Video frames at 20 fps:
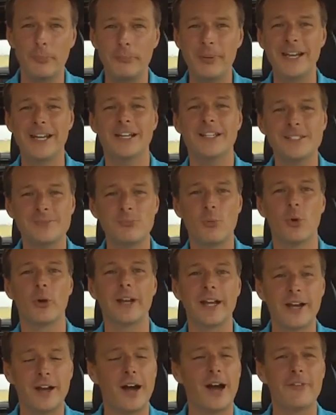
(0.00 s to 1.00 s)
biggest
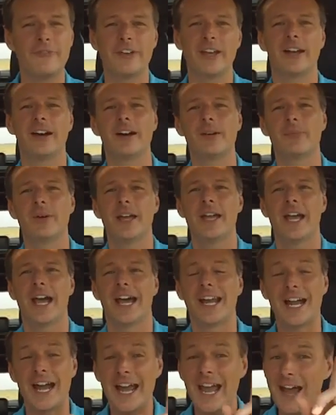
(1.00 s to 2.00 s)
morning coffee cup,
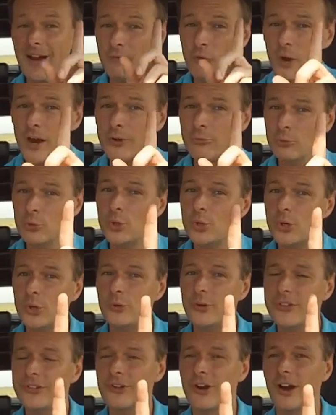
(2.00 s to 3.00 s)
and I have one rule
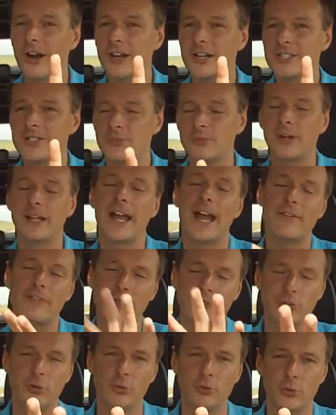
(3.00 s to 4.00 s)
with cars, well, I have
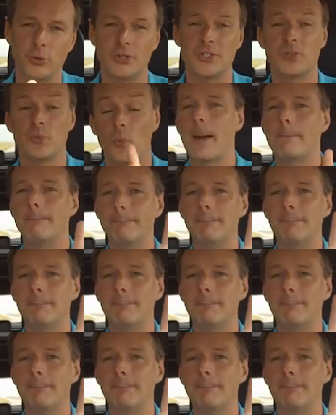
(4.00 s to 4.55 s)
a few rules.